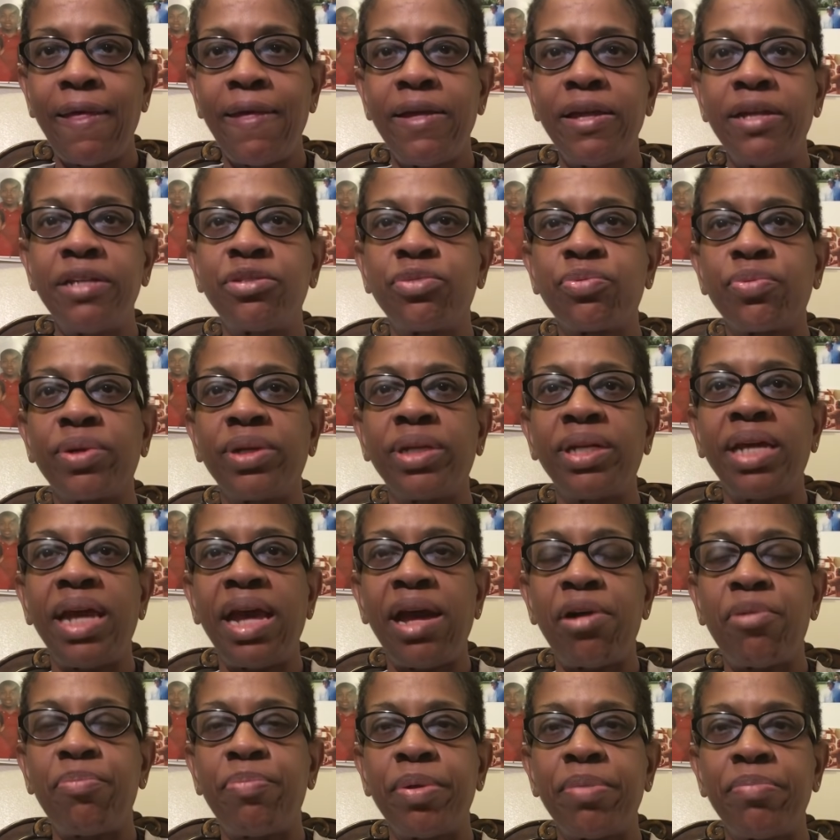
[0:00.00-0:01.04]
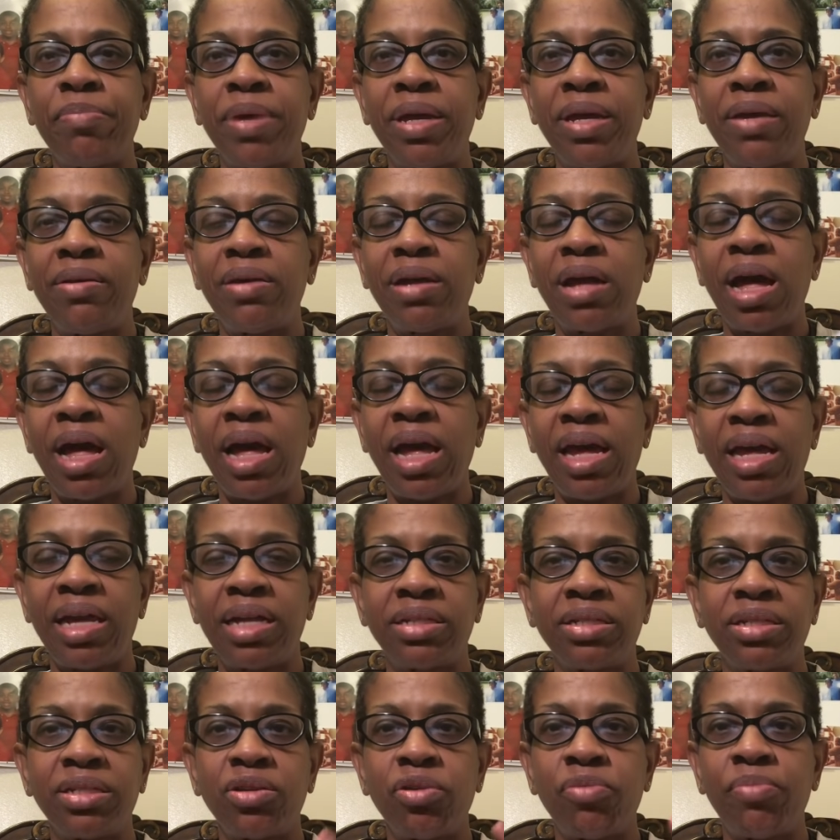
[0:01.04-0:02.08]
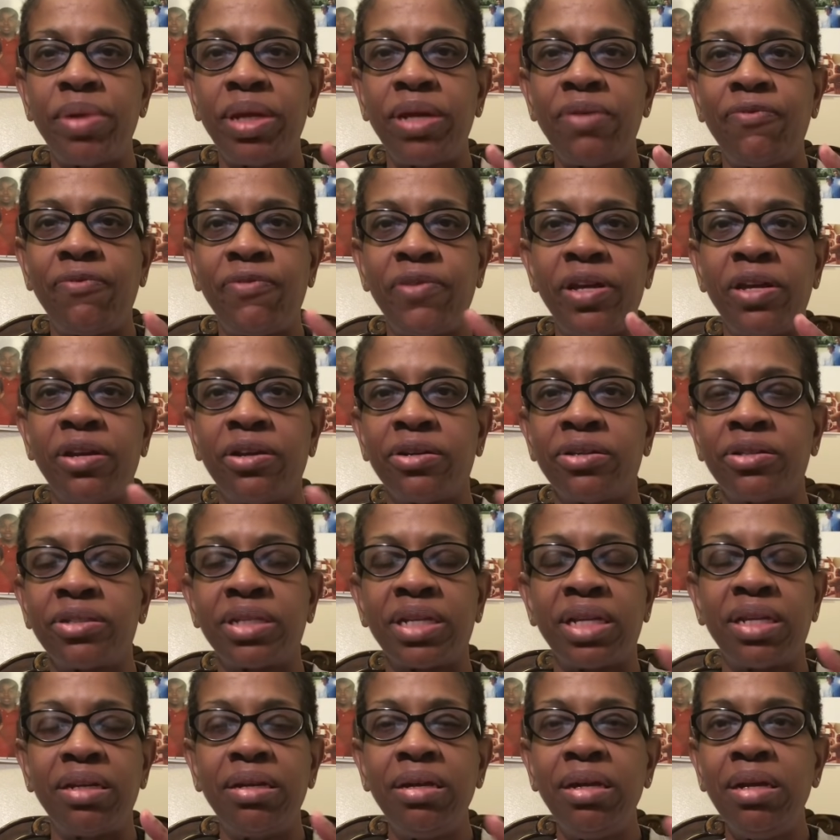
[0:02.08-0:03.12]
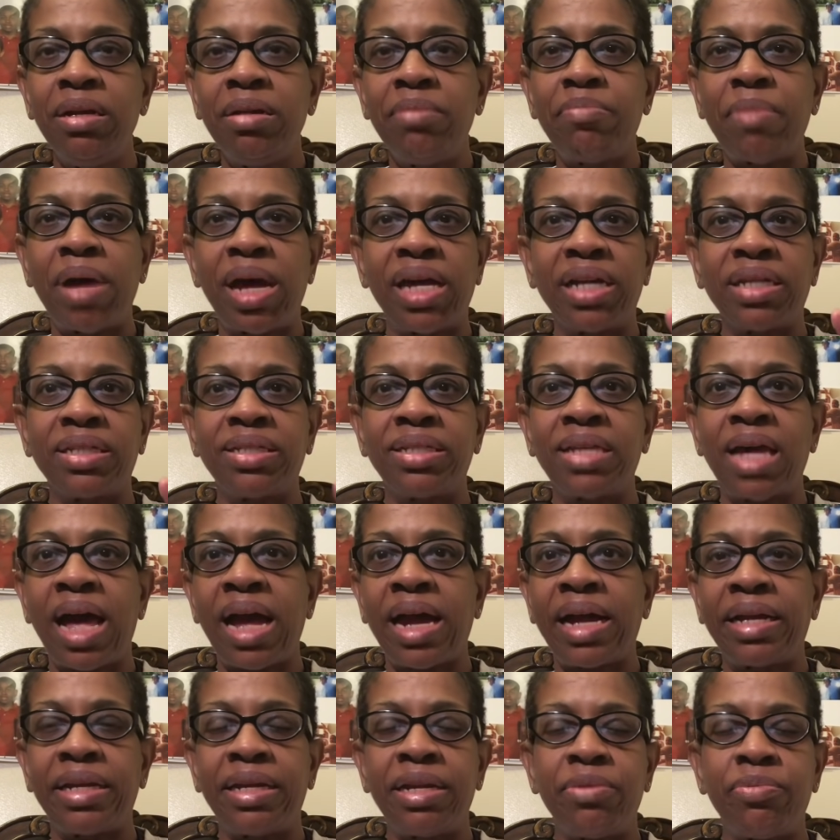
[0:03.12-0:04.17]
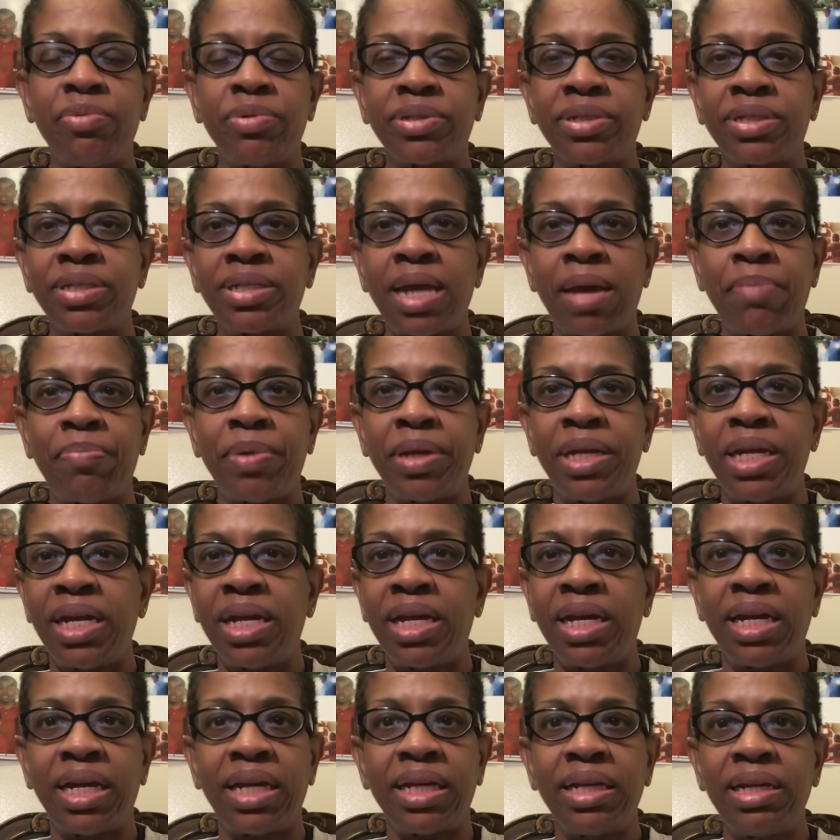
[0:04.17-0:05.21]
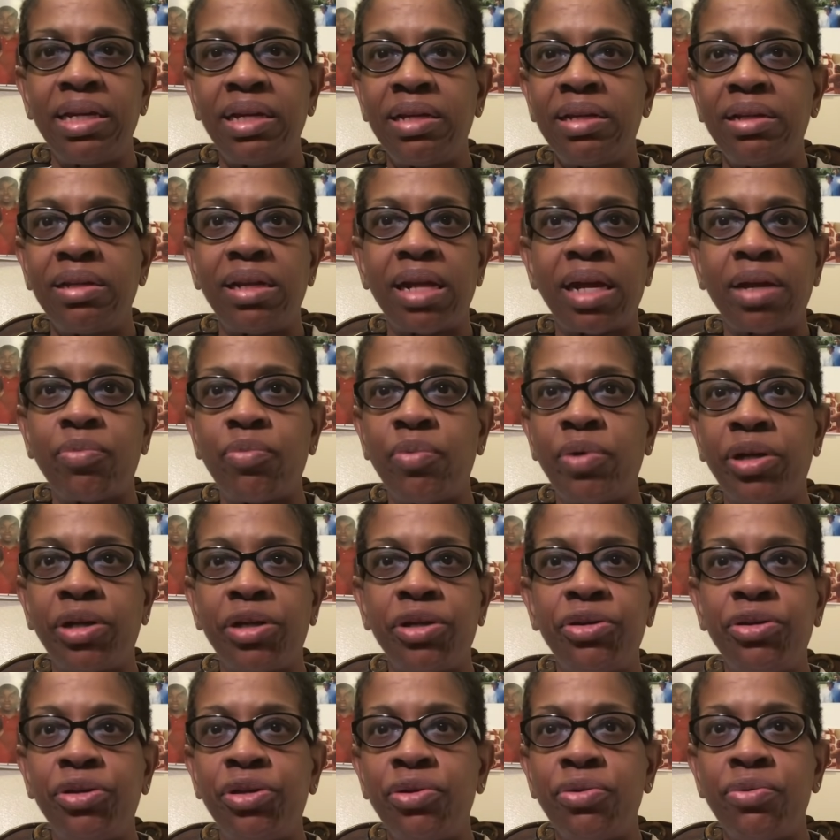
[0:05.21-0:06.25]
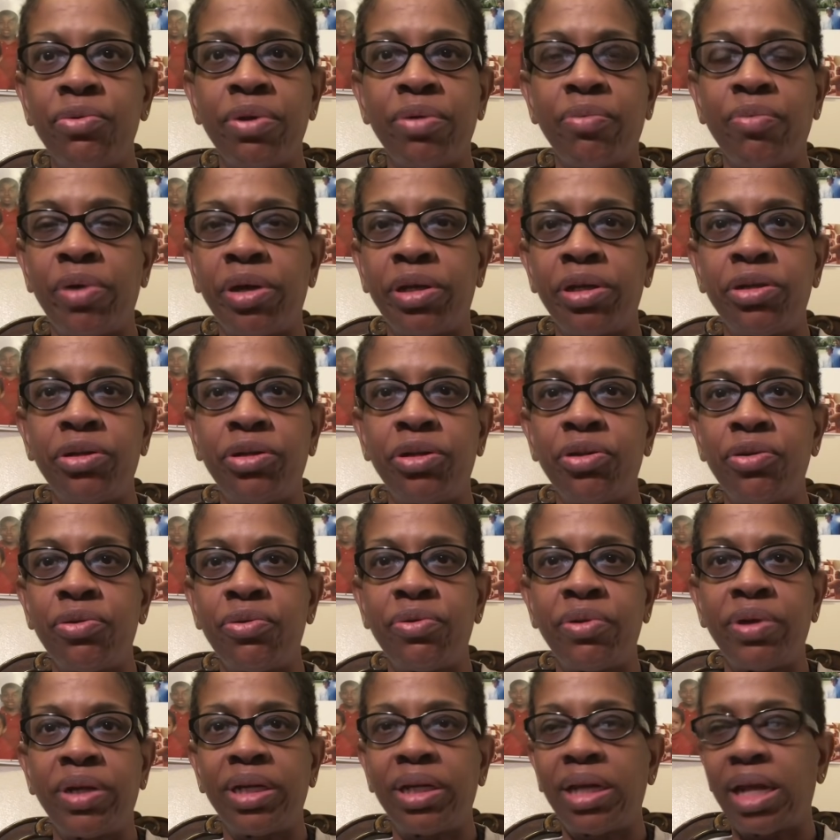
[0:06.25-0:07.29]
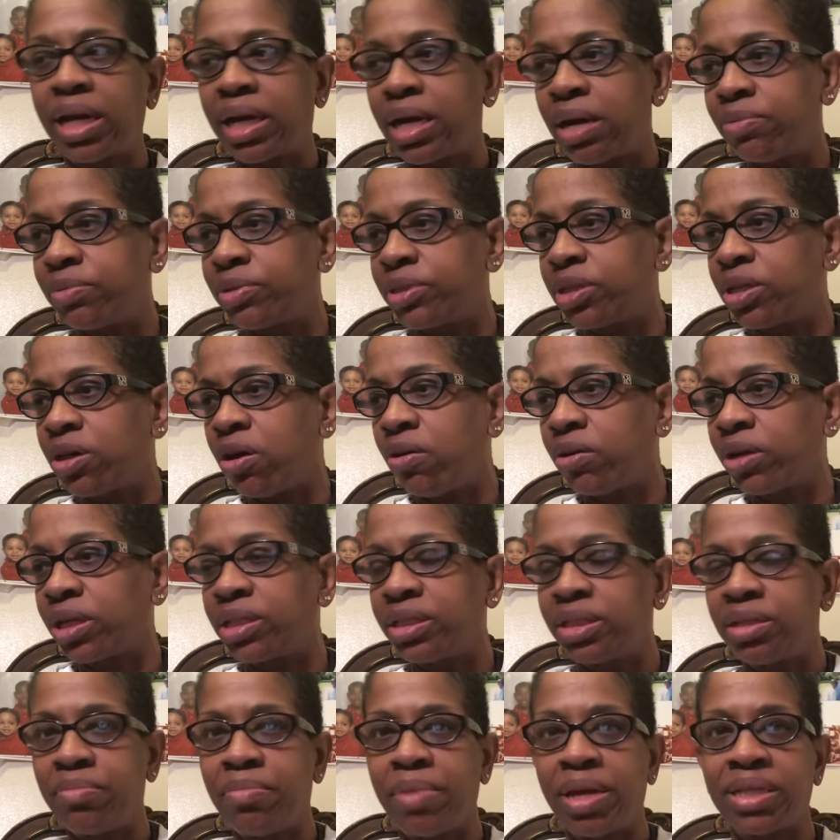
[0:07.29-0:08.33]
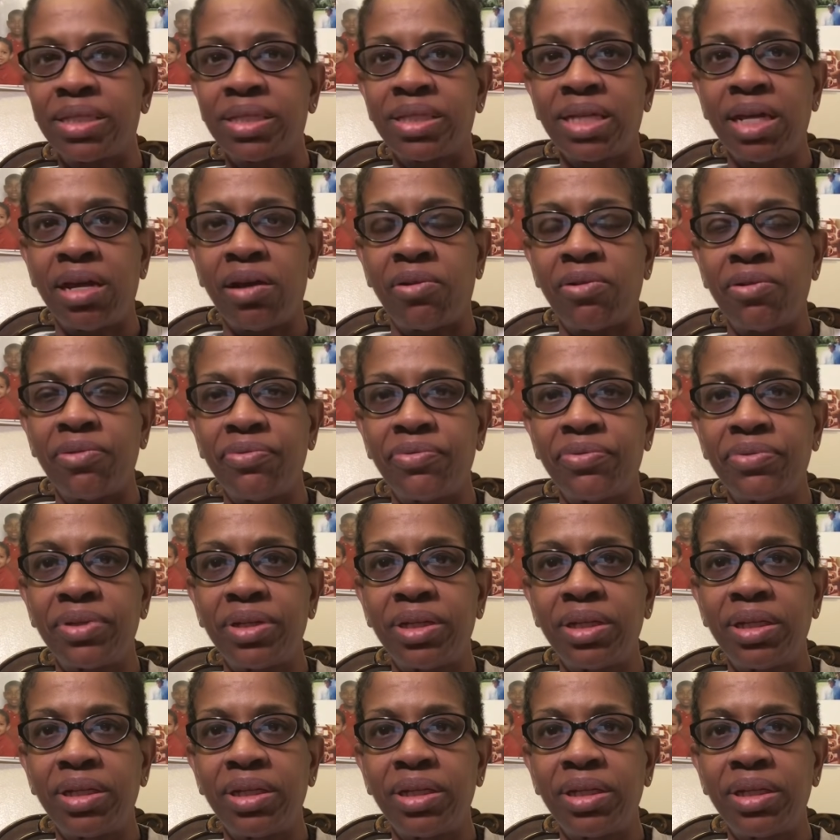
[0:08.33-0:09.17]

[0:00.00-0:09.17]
It's really helping me. I had so many fears and my anxiety was stepping in. Like, what are you doing? What are you doing? Like I was talking to myself.